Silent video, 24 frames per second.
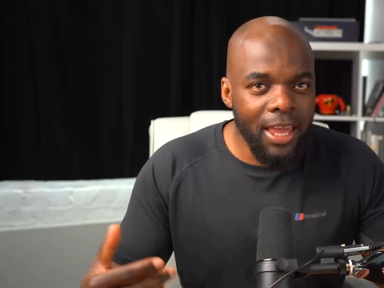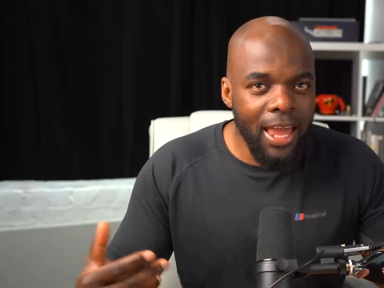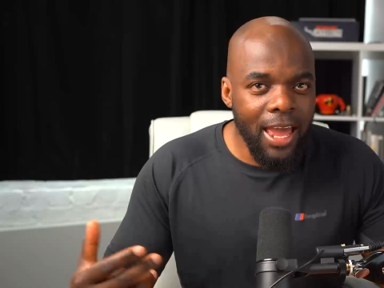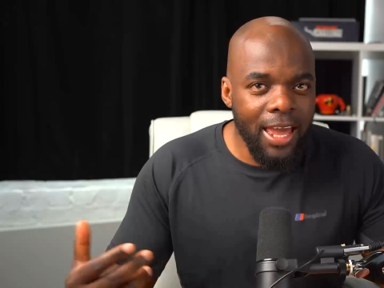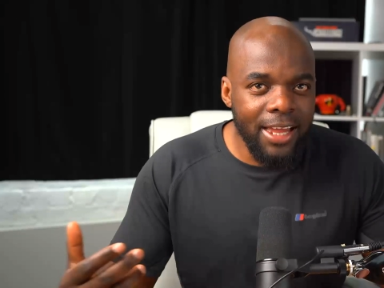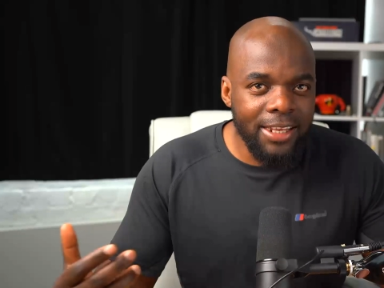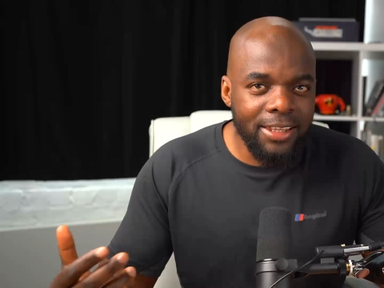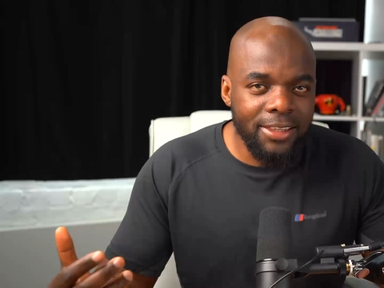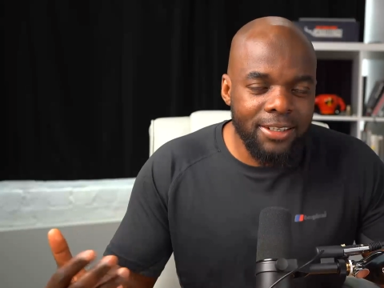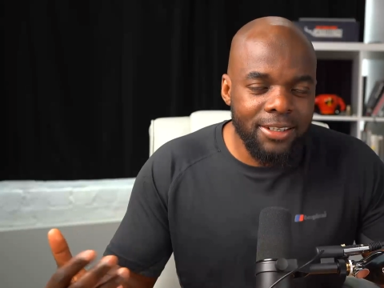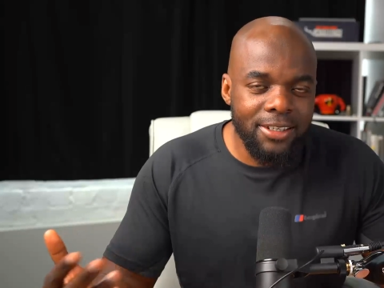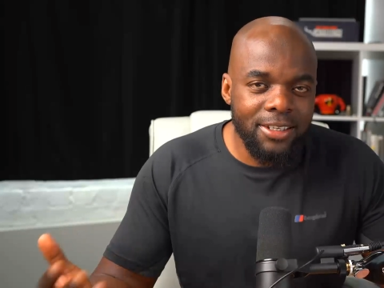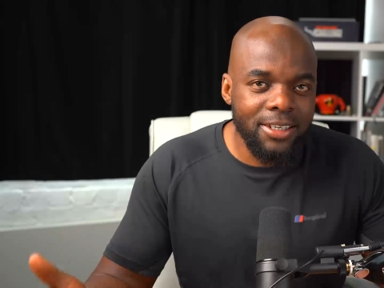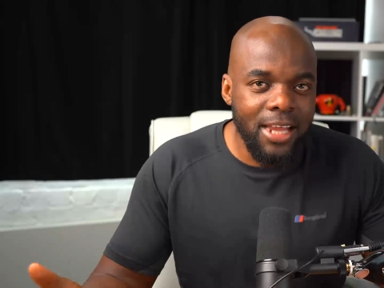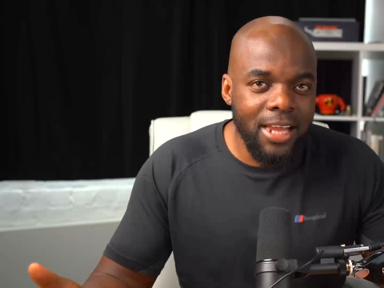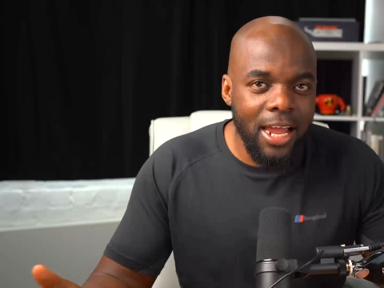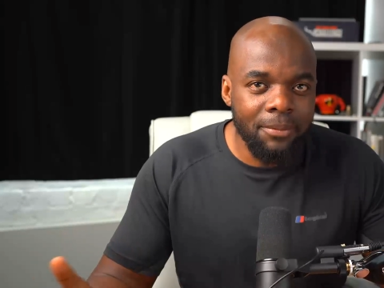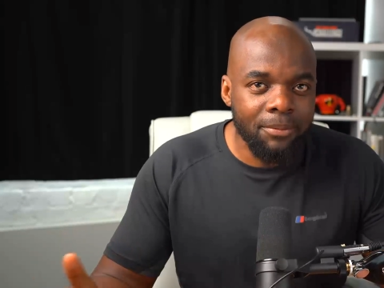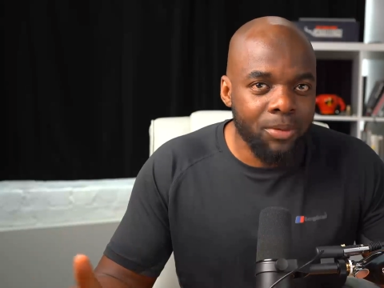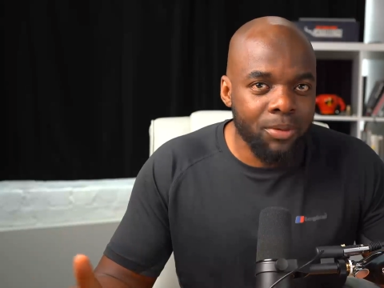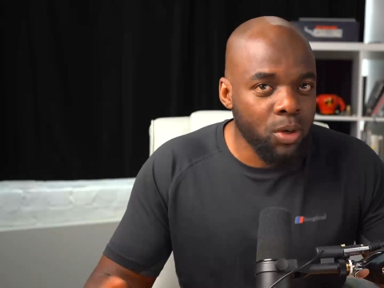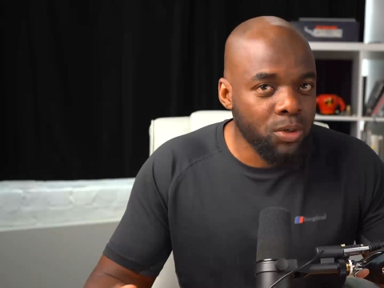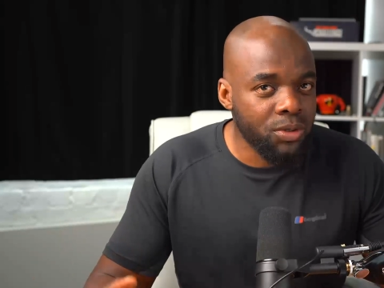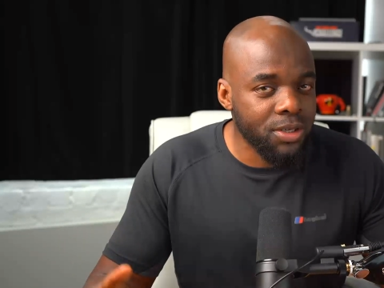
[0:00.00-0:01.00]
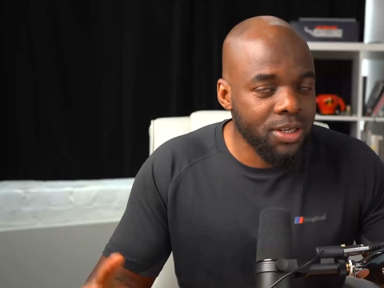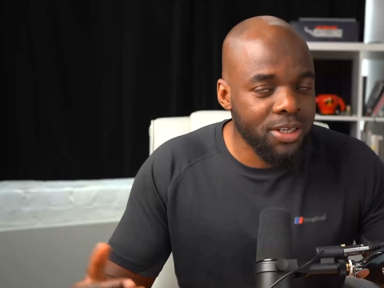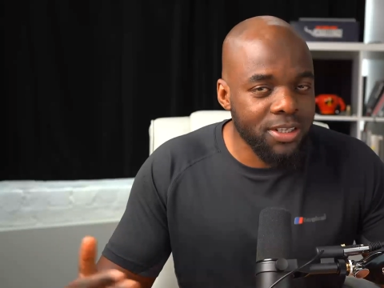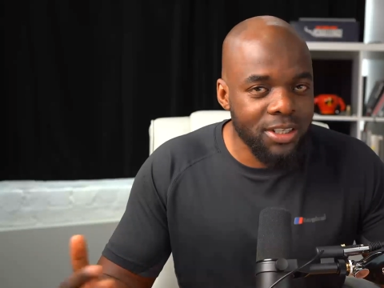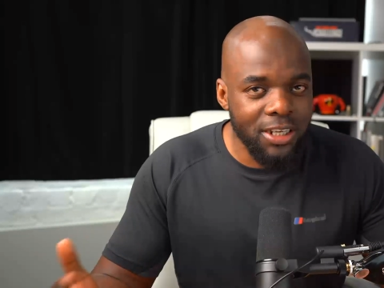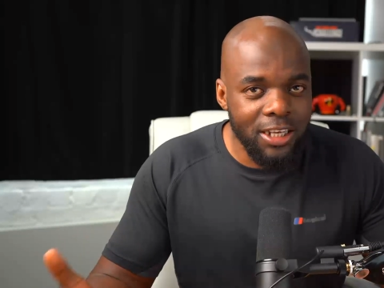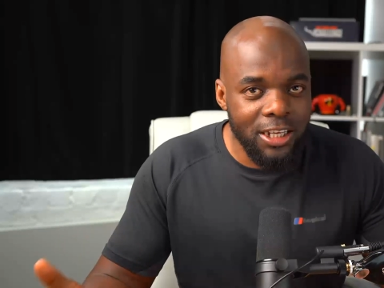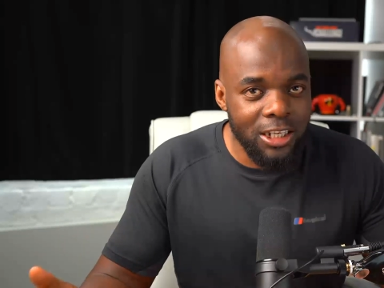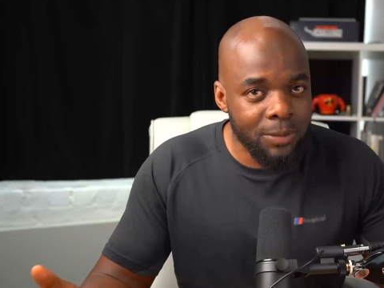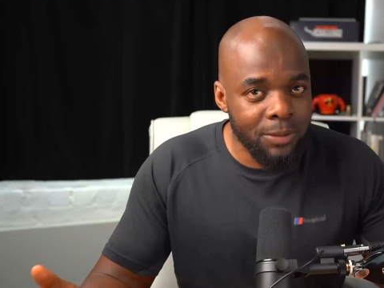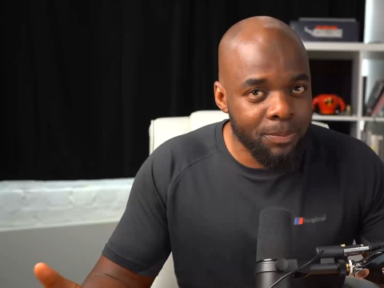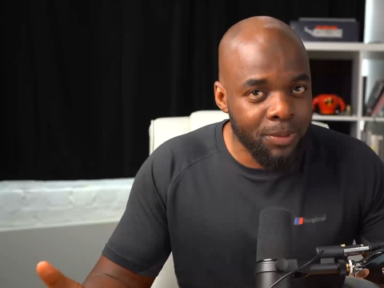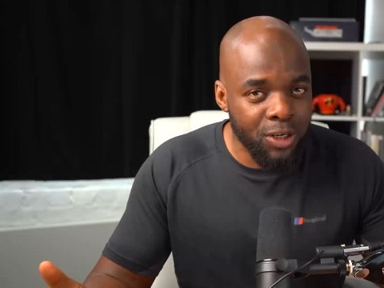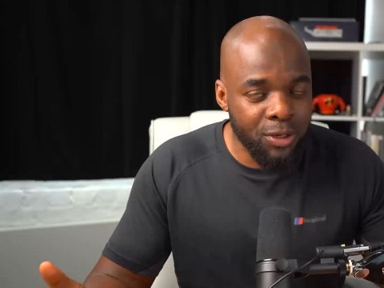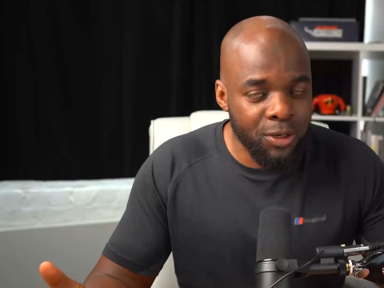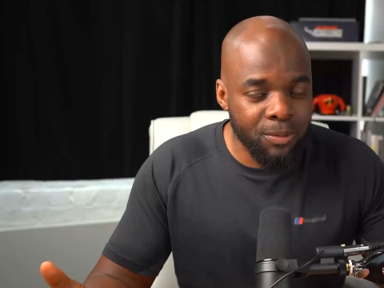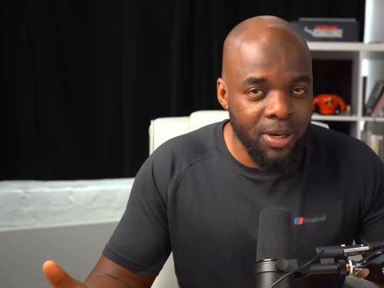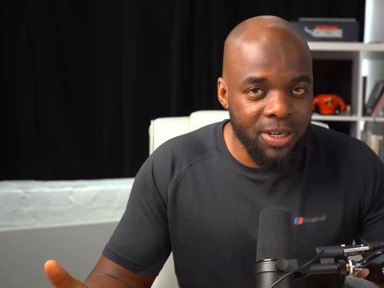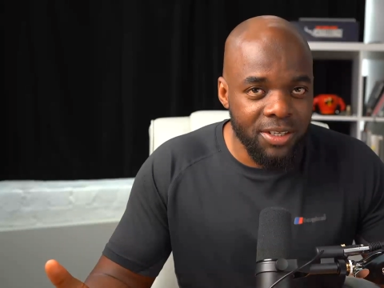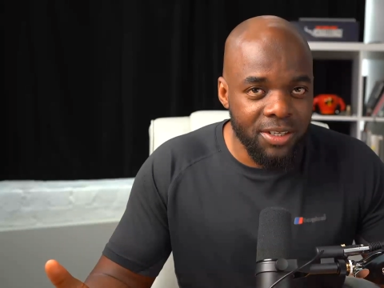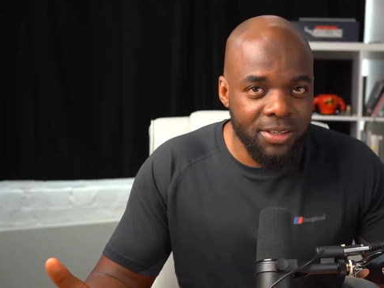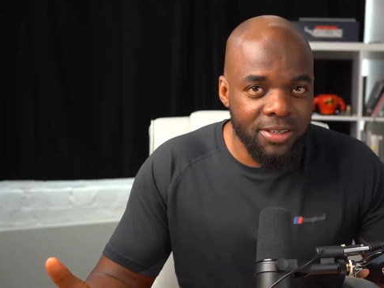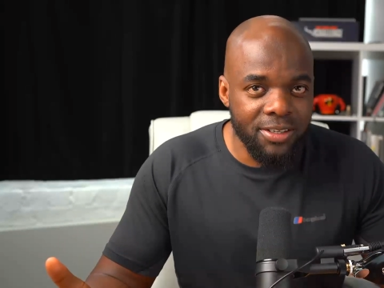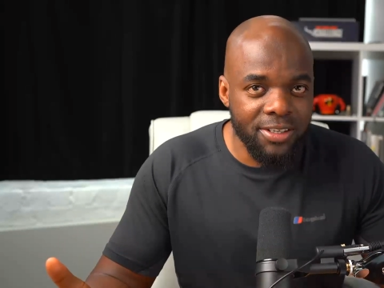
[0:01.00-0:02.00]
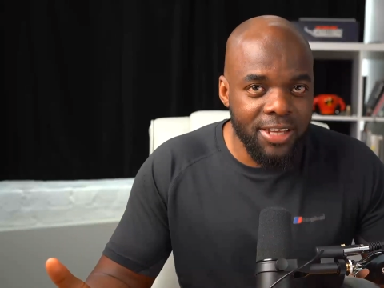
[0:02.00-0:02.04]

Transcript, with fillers: and the design process is pretty much the